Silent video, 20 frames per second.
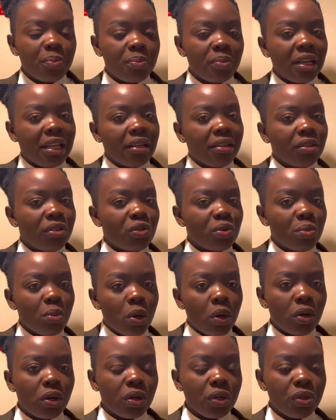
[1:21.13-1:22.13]
like
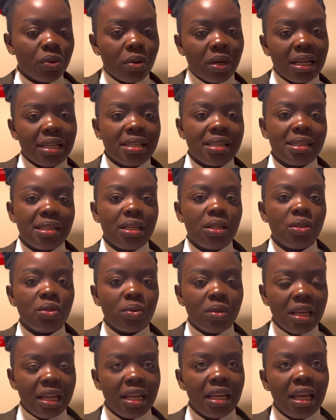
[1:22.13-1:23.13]
tomorrow, you can stay
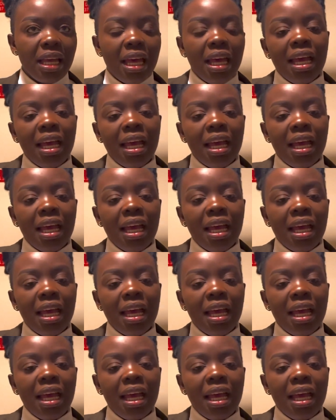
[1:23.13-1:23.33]
today